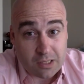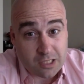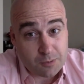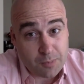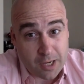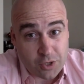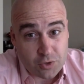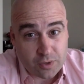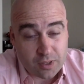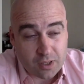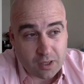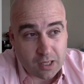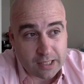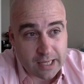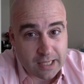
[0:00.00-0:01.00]
especially in the
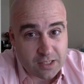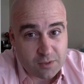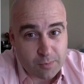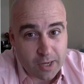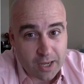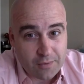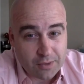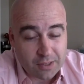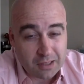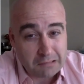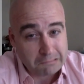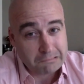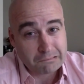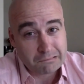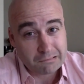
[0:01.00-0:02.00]
context of my having done
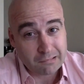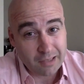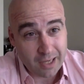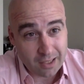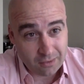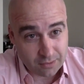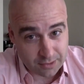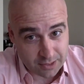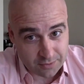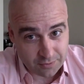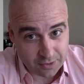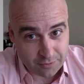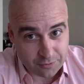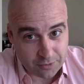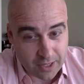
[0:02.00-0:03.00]
a
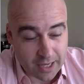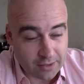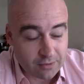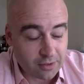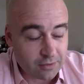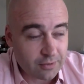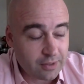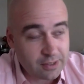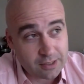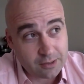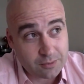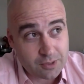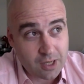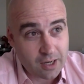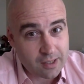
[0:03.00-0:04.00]
relatively flattering video
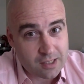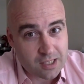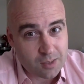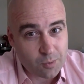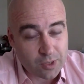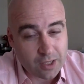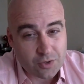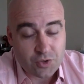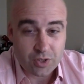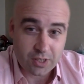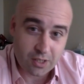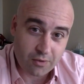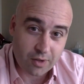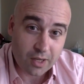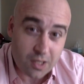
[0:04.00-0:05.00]
of talking to someone else and
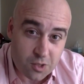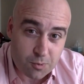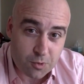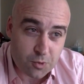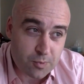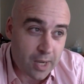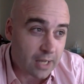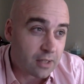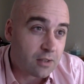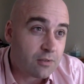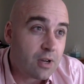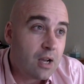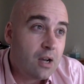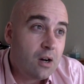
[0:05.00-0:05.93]
hearing his perspective